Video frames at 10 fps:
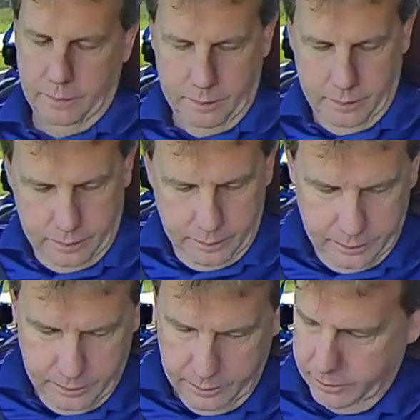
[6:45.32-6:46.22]

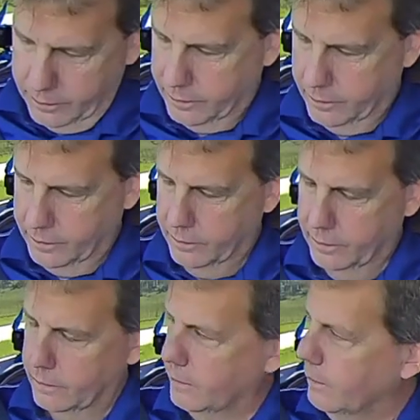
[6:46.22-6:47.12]

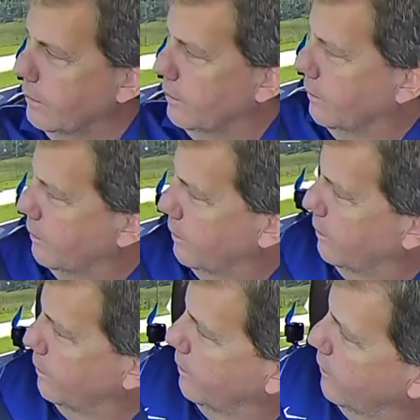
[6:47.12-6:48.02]

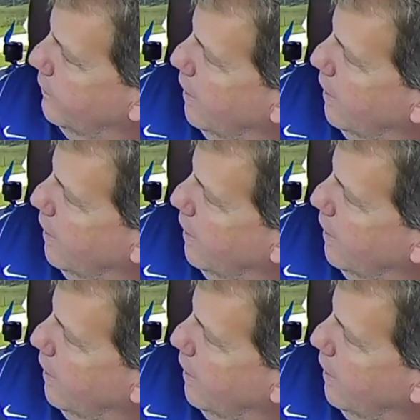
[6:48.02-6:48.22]
The person shown says nothing.